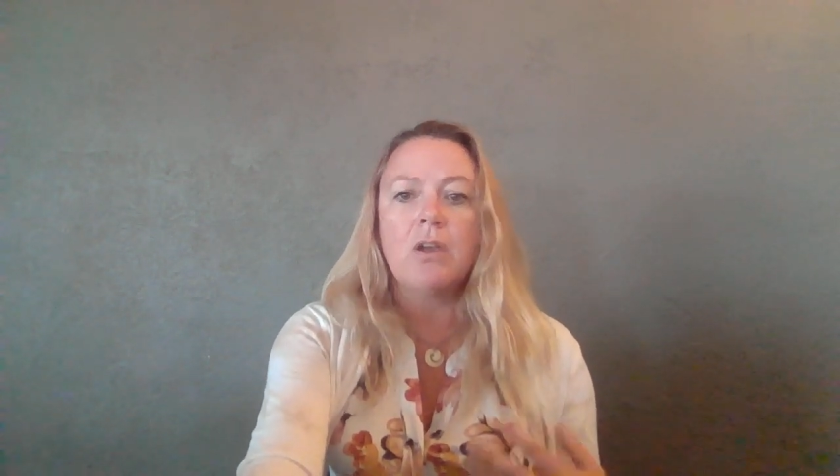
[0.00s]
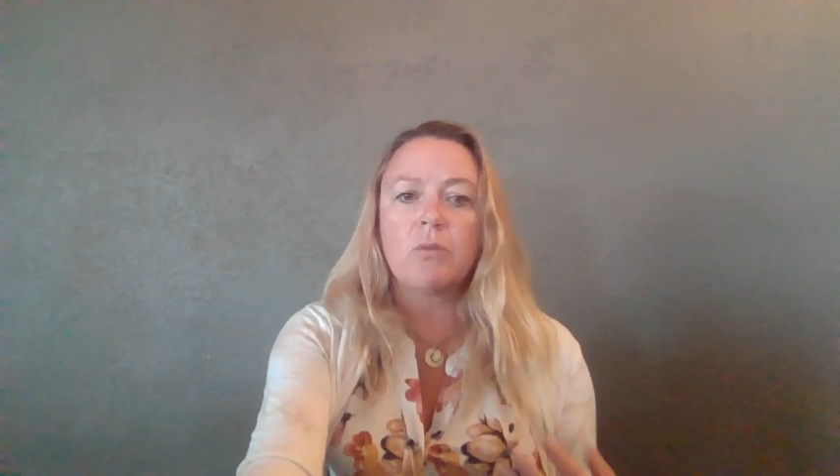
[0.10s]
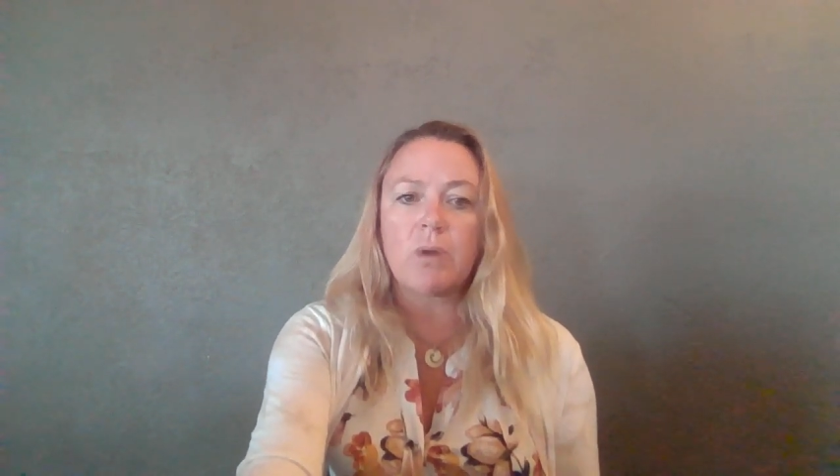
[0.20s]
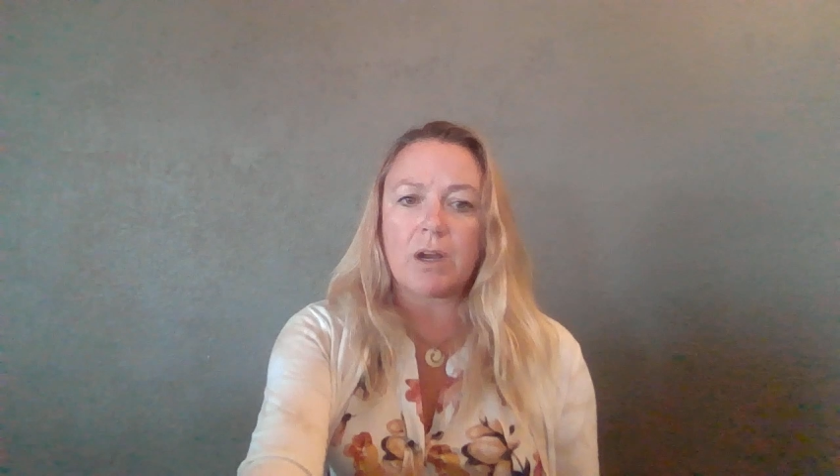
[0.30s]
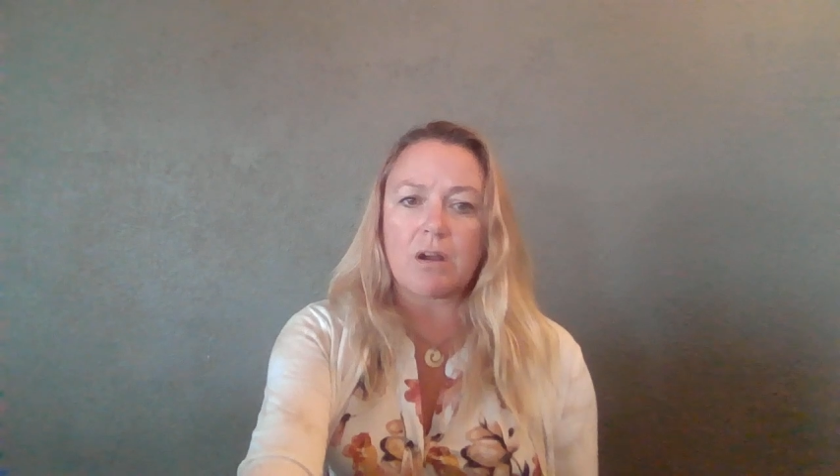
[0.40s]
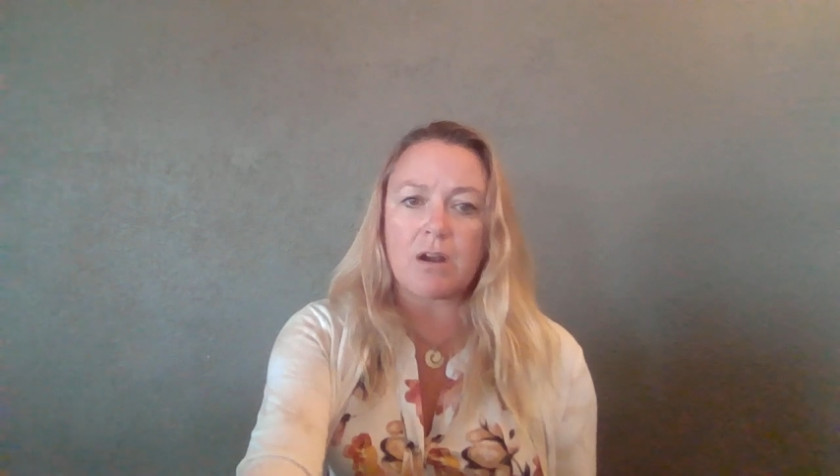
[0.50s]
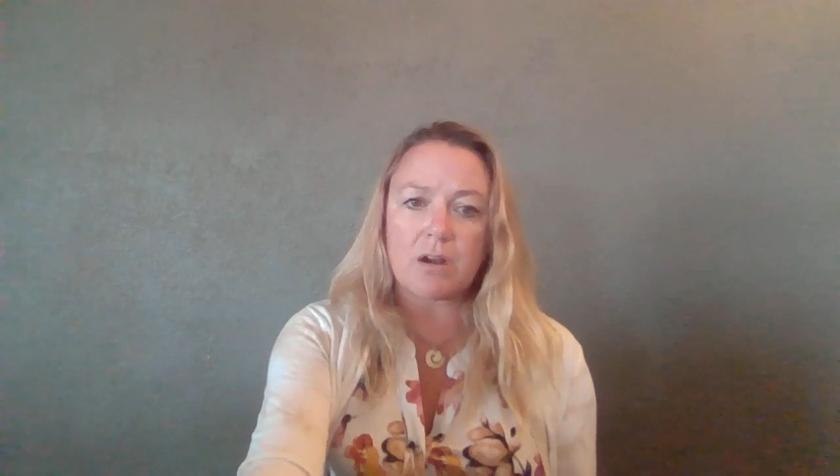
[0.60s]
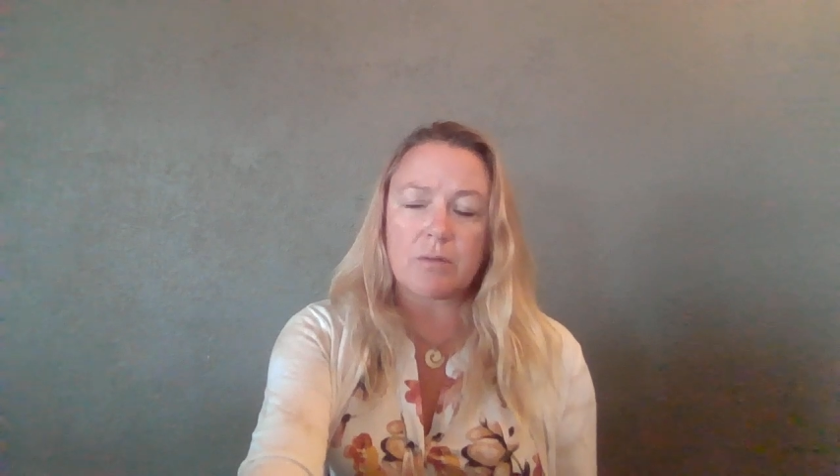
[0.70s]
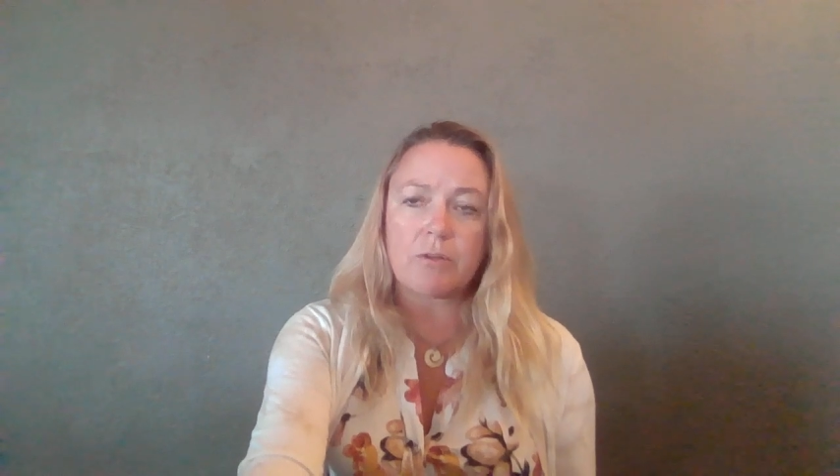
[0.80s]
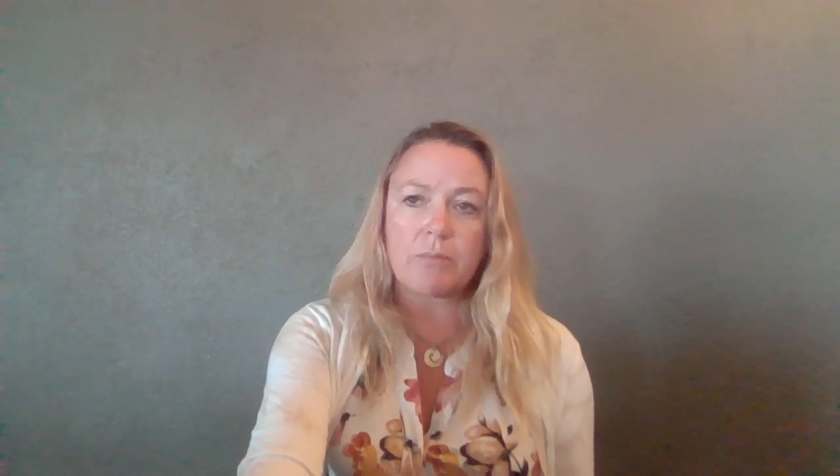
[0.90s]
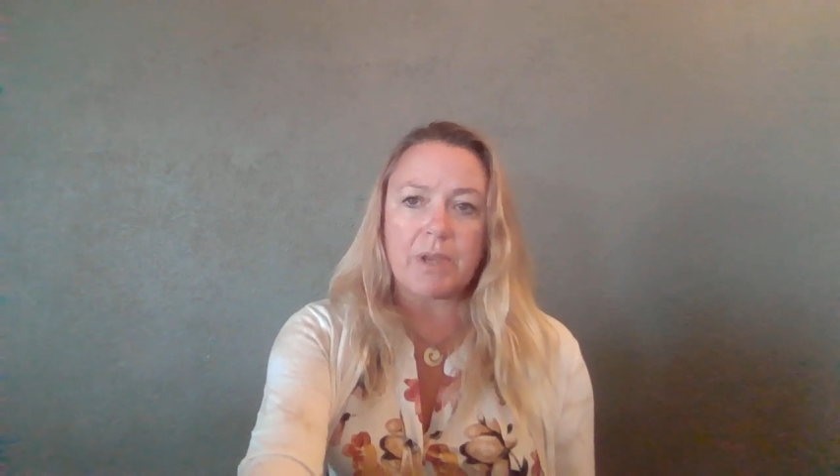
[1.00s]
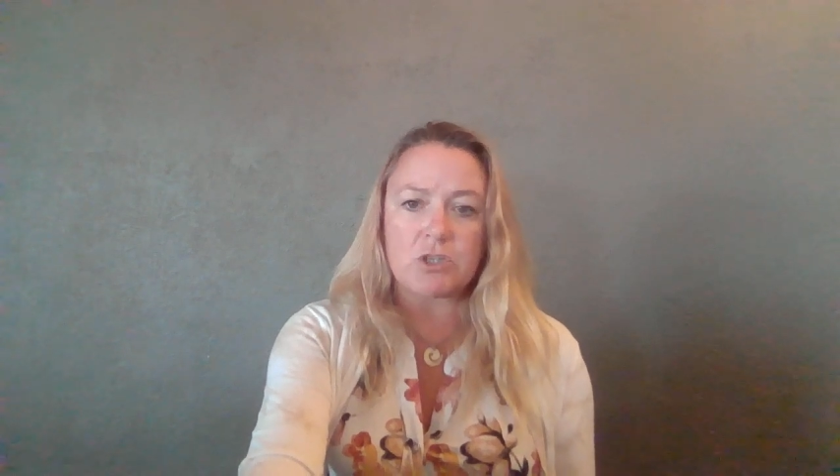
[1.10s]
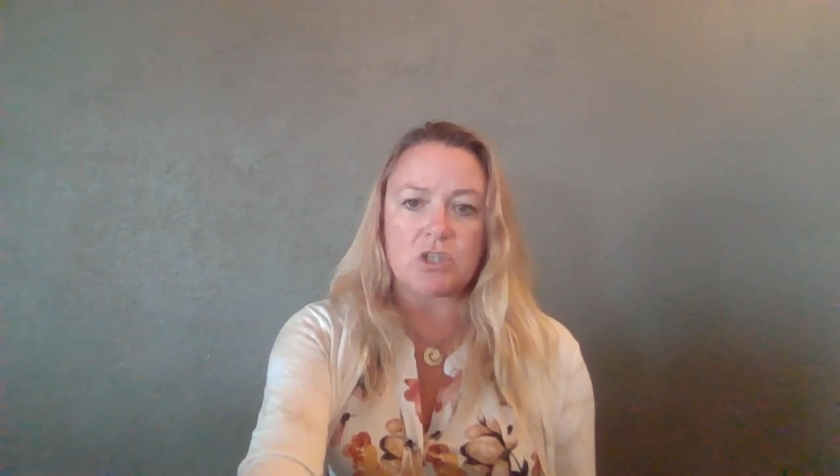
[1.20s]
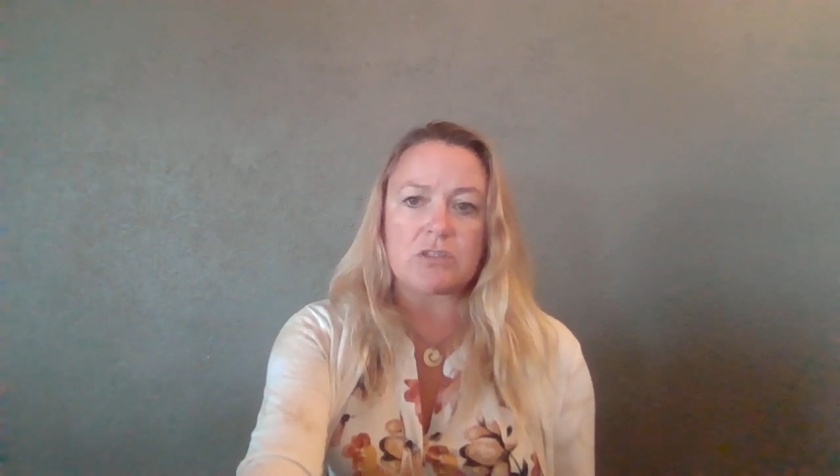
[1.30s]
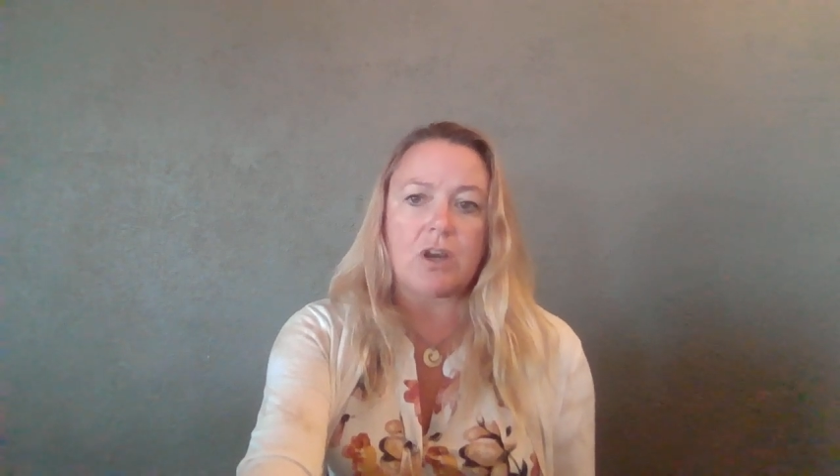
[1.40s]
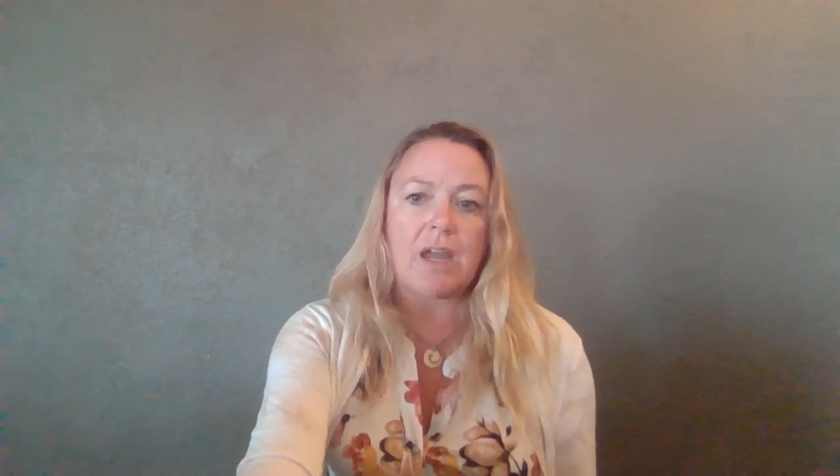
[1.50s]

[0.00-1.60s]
where our patients are